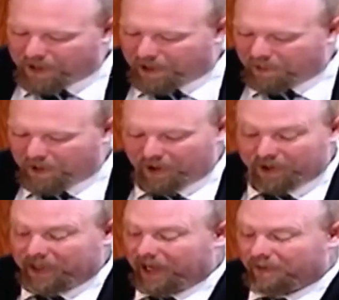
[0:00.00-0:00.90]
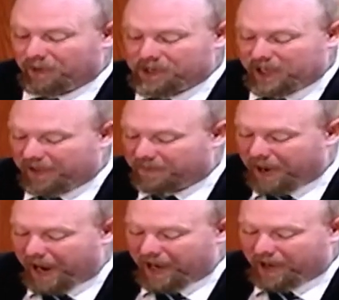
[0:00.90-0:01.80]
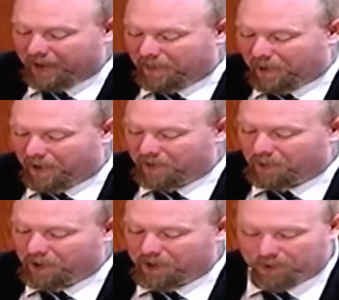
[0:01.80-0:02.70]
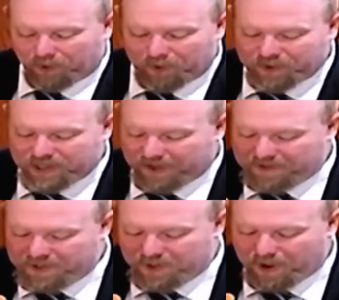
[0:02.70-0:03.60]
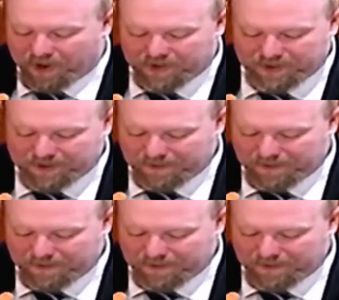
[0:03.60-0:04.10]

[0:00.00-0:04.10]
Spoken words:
that we are thankful to give back a part of what the Lord has given to us.